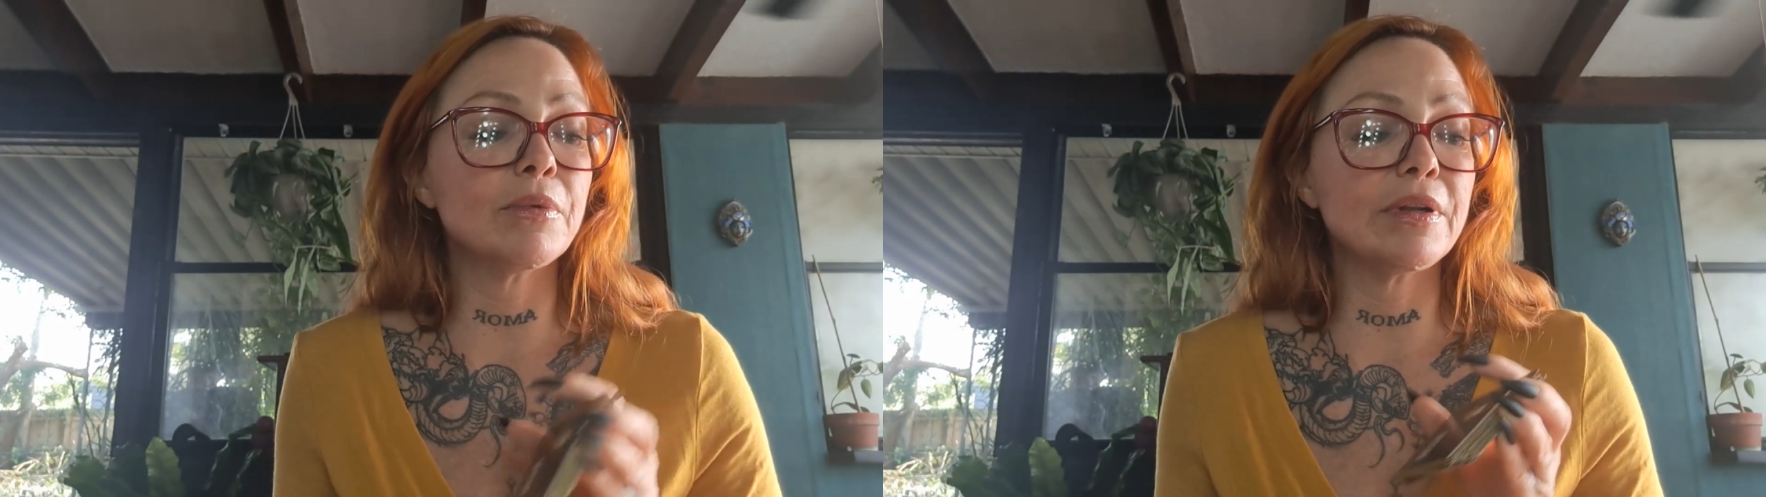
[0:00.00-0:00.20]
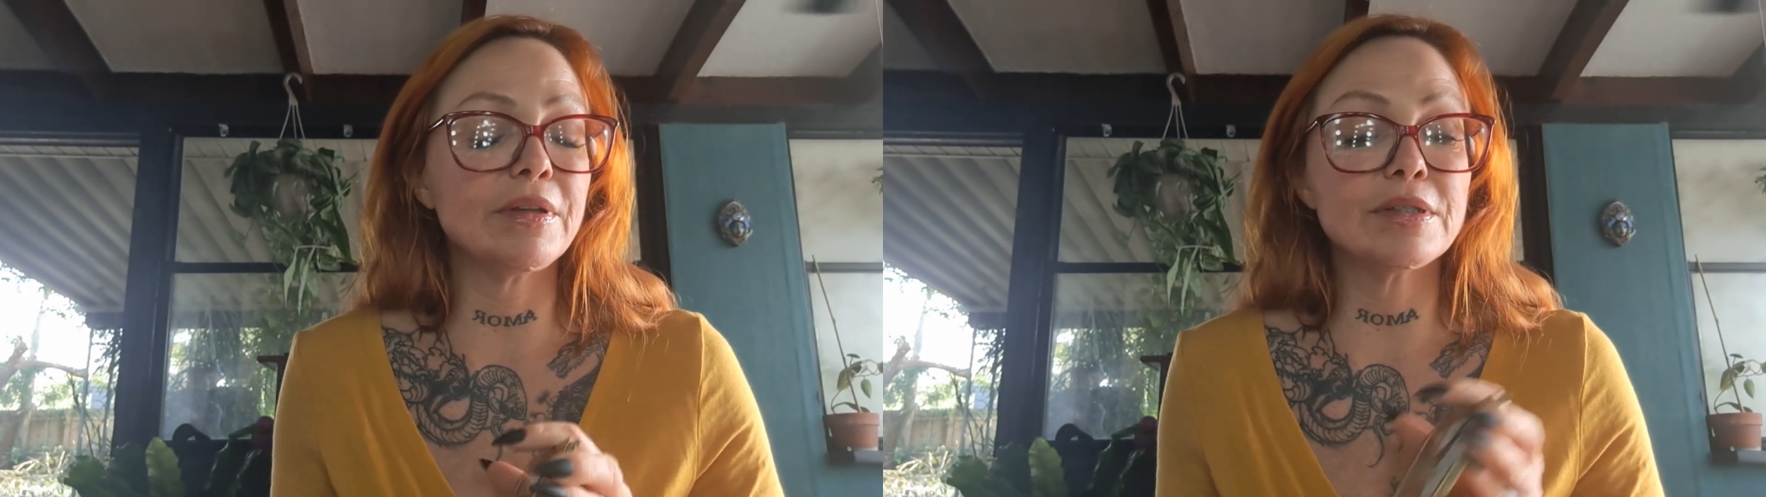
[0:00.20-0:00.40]

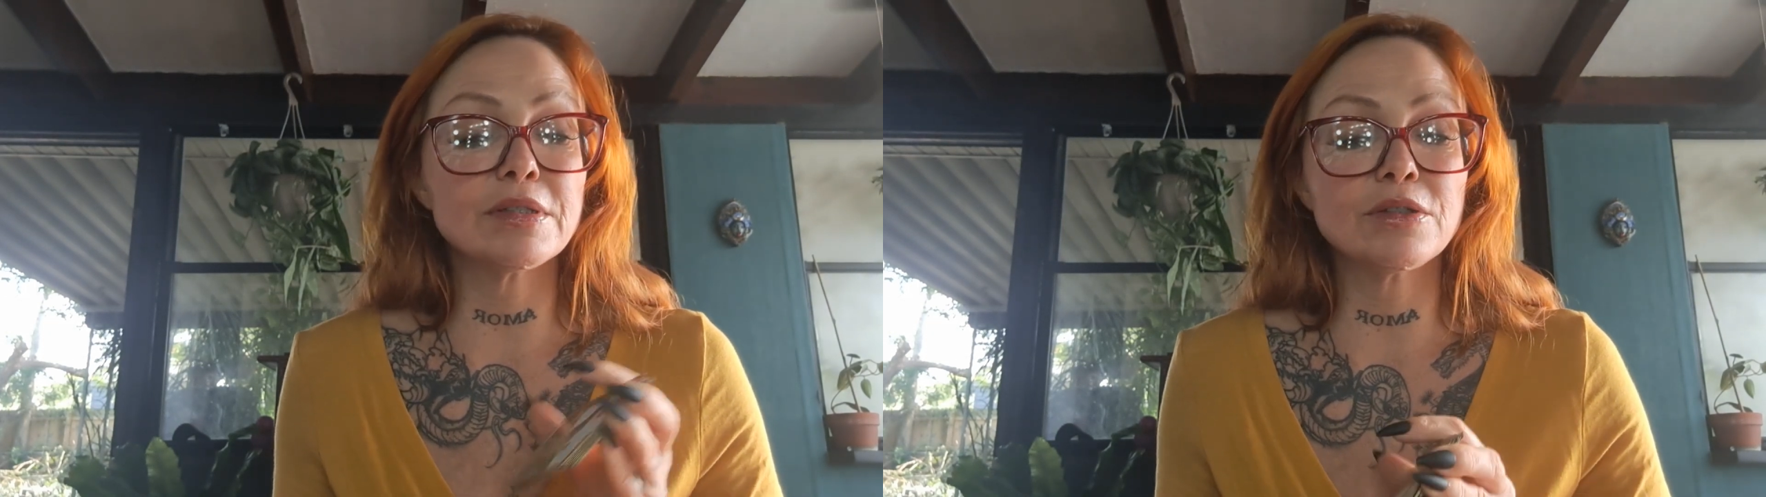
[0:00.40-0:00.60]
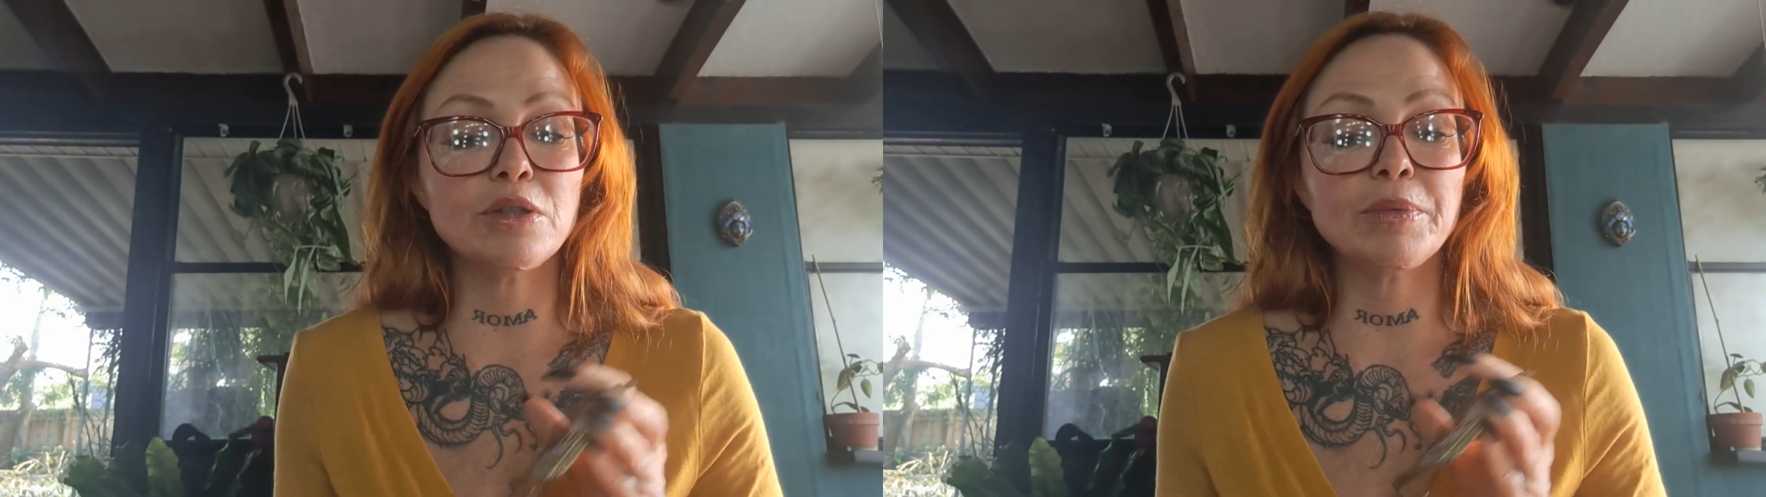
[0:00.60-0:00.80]
one of these
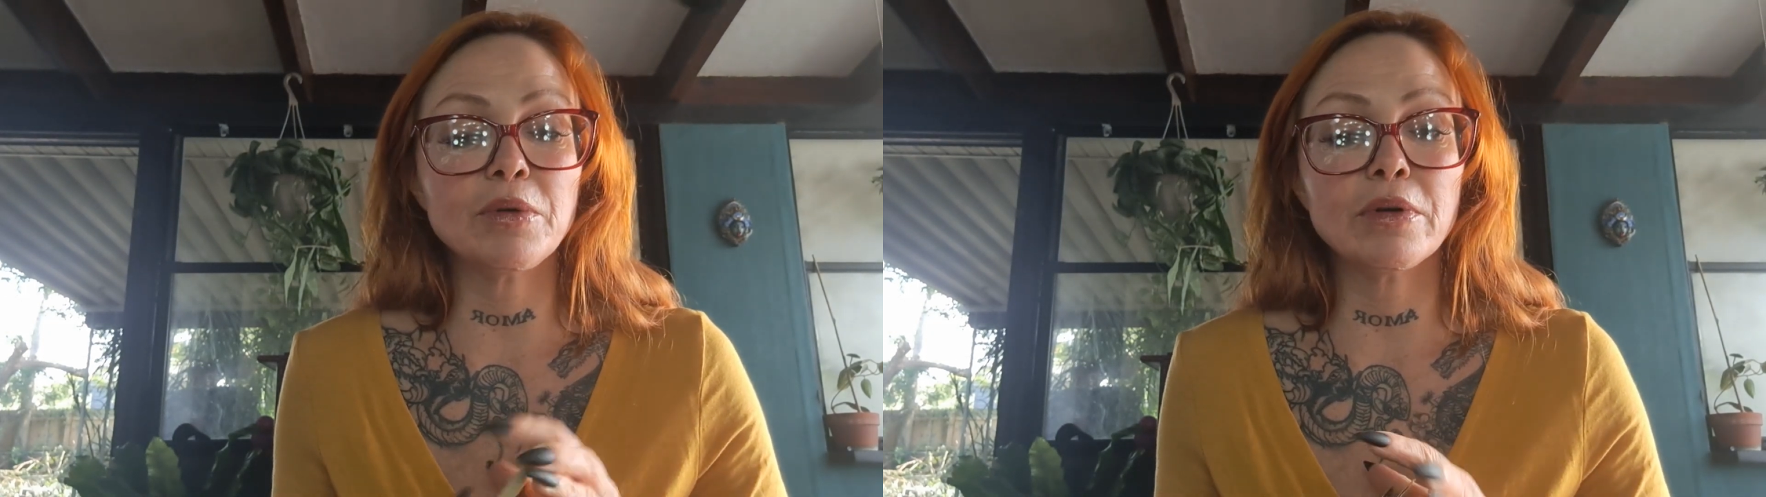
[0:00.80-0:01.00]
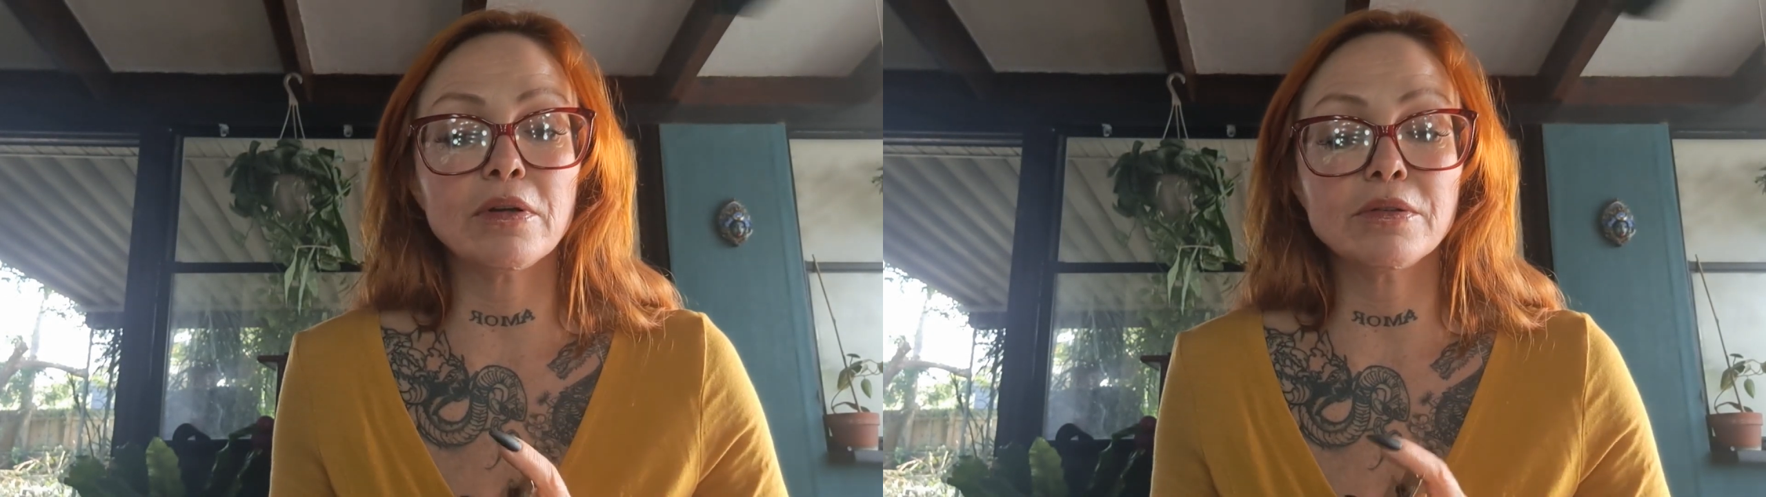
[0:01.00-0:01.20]
stupid
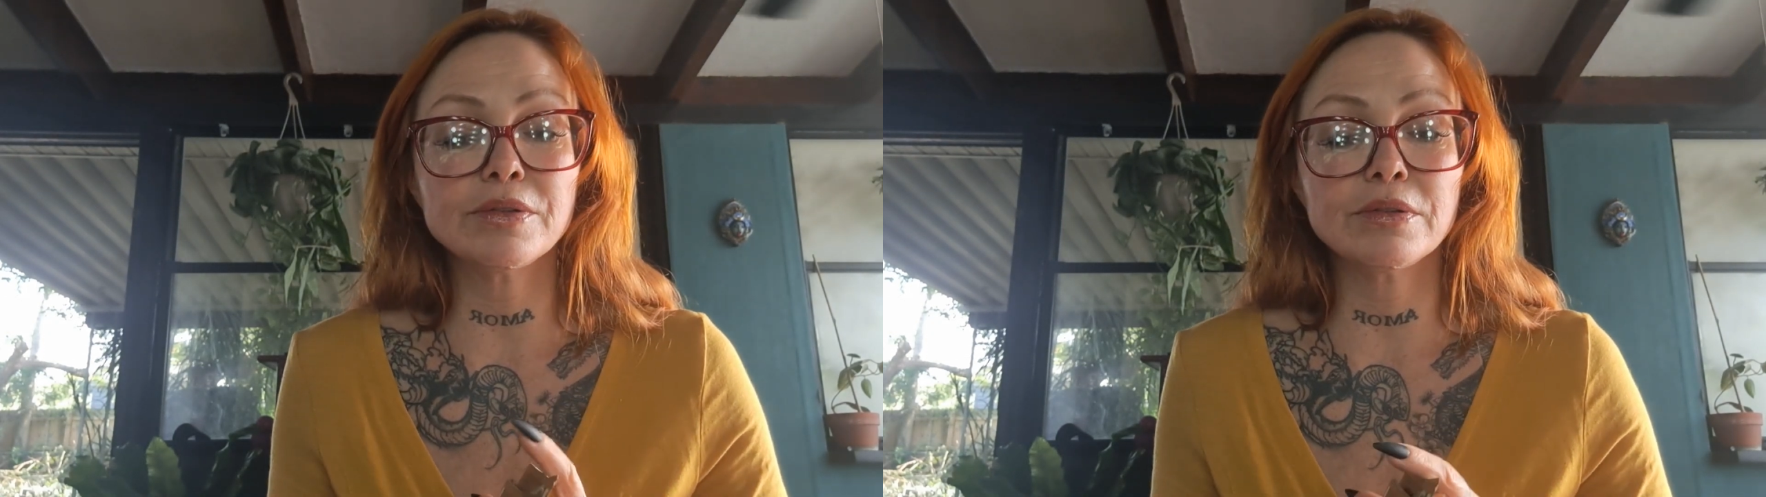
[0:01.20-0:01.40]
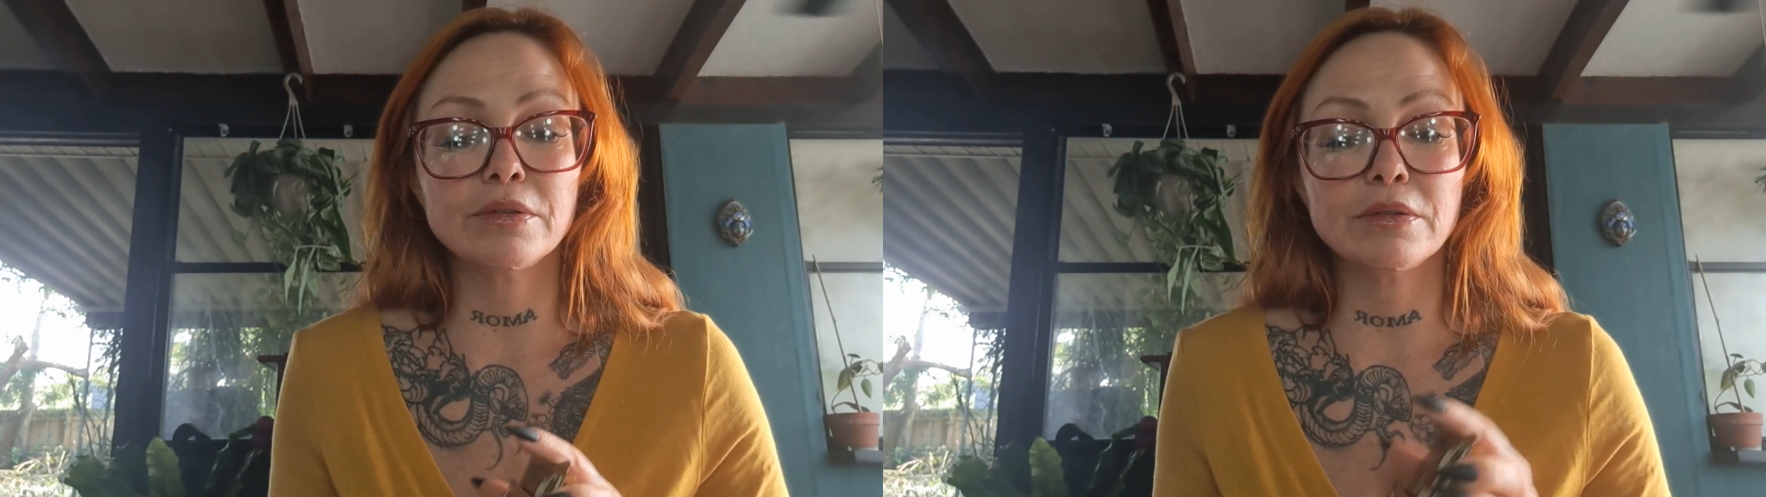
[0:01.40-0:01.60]
oracles